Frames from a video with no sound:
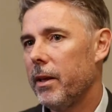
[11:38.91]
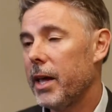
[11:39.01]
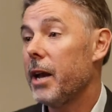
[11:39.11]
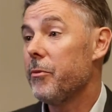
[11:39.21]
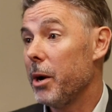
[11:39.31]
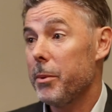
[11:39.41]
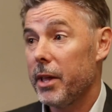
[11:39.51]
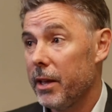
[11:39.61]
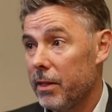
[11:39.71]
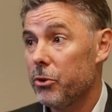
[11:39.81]
in that
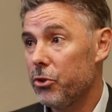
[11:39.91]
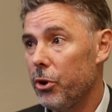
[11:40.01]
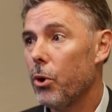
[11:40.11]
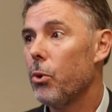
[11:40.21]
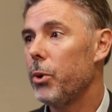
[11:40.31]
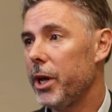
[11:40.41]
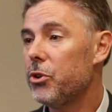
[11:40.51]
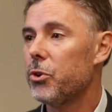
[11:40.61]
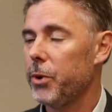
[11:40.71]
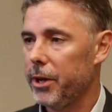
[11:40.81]
environment, they, there's no
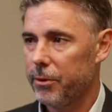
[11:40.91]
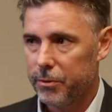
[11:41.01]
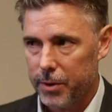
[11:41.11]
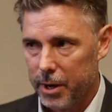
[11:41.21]
history of,